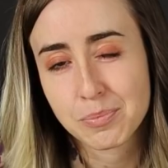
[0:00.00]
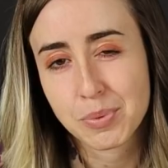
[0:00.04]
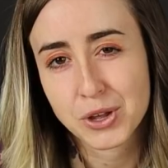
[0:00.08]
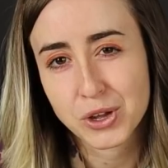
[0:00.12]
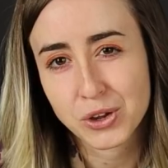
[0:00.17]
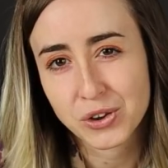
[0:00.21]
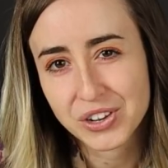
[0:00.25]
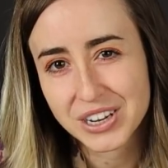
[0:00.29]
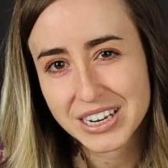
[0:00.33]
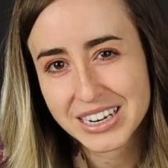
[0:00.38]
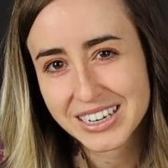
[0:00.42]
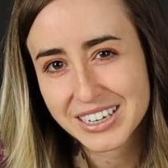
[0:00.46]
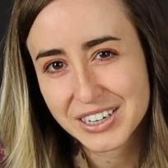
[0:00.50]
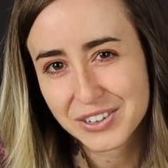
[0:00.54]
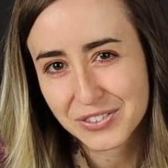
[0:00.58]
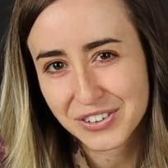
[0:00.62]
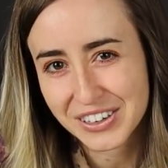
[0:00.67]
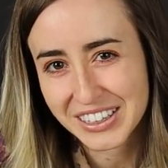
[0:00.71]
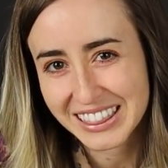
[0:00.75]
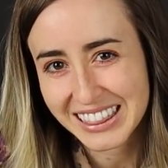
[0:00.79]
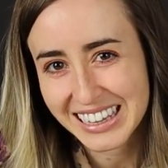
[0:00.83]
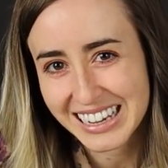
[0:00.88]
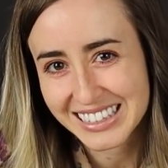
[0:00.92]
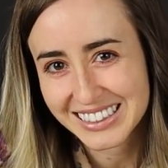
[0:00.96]
but you'll need a
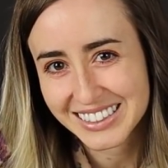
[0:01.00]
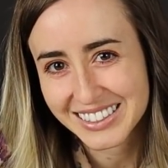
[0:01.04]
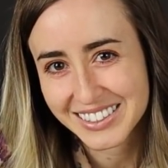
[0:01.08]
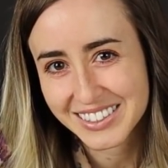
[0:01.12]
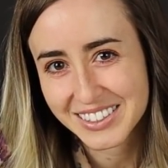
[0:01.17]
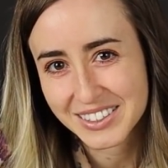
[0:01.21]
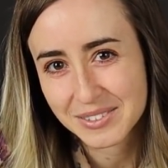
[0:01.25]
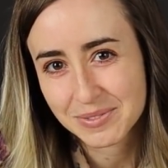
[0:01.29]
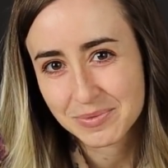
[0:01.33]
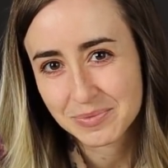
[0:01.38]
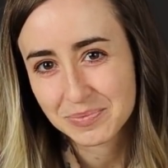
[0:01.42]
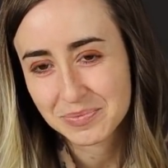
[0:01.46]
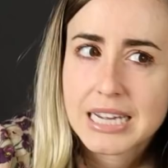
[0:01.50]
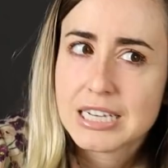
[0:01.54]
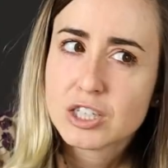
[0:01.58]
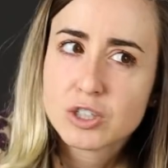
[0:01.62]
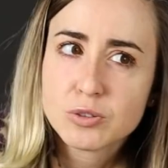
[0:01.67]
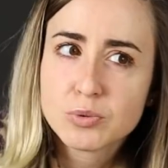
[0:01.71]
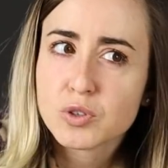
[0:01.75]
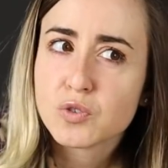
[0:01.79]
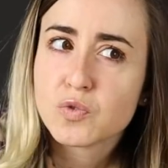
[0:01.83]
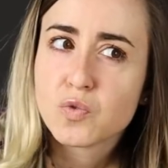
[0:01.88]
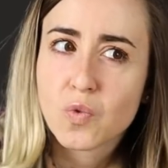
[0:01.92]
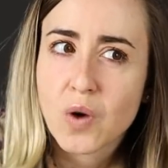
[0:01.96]
different lens. In
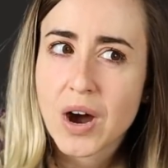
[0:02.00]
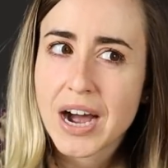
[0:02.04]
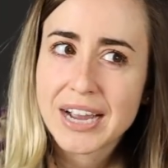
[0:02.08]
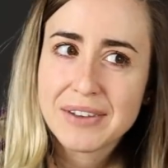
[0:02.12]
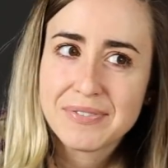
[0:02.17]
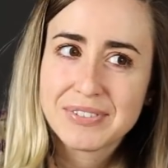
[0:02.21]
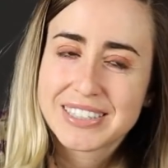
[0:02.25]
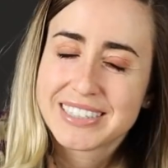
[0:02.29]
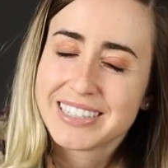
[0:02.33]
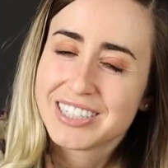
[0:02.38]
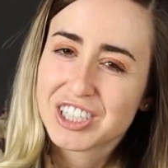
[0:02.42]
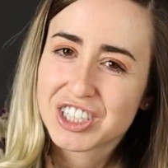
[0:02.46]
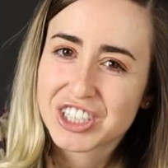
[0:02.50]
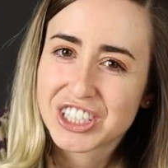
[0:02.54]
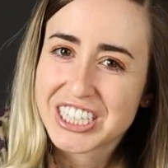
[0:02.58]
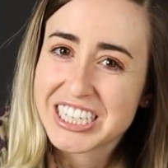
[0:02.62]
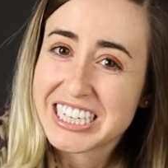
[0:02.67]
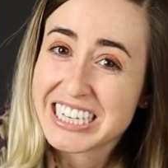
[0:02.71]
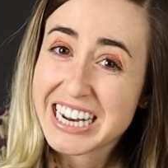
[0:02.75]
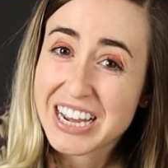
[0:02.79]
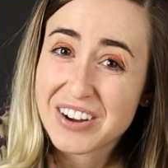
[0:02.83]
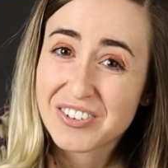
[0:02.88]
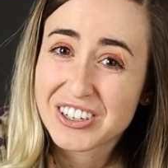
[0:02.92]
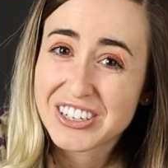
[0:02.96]
terms of why I've essentially
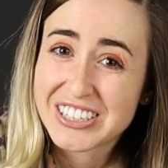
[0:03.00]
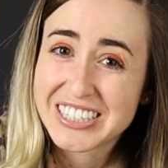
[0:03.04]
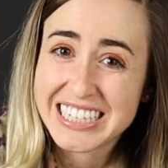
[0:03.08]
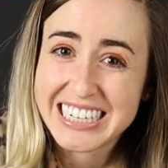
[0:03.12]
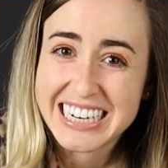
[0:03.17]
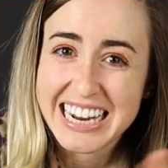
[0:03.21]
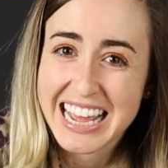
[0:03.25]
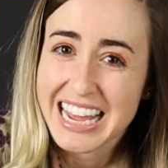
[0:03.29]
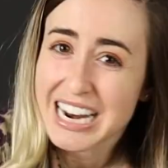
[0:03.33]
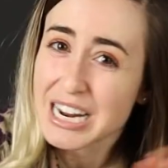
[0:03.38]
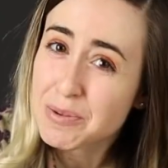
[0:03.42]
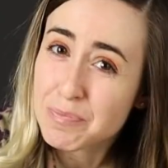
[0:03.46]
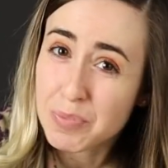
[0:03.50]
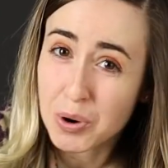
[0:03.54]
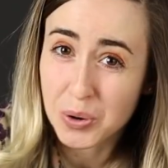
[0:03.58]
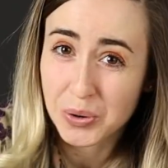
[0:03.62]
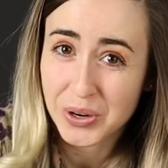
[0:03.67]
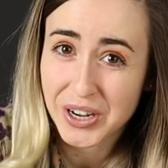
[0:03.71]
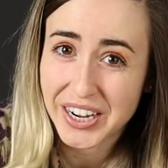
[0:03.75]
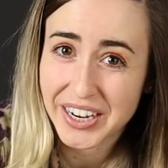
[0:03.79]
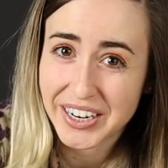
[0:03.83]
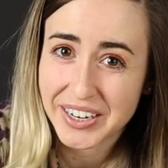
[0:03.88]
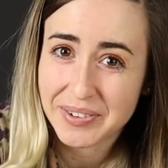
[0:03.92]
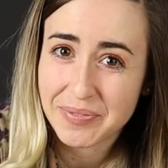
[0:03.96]
never seen any
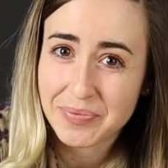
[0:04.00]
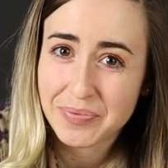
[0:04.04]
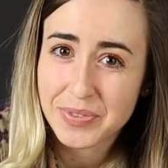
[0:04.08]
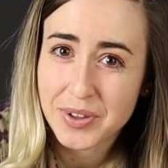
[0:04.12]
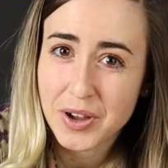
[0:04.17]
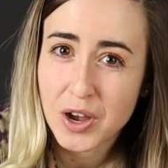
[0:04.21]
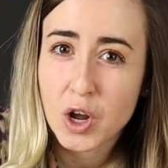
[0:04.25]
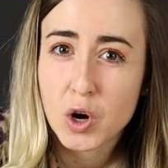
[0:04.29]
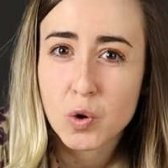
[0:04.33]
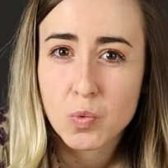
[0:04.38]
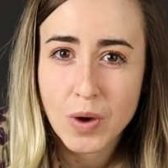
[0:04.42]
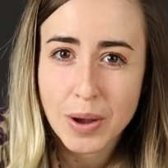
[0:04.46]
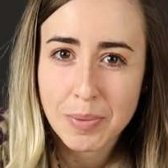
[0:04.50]
bokeh on a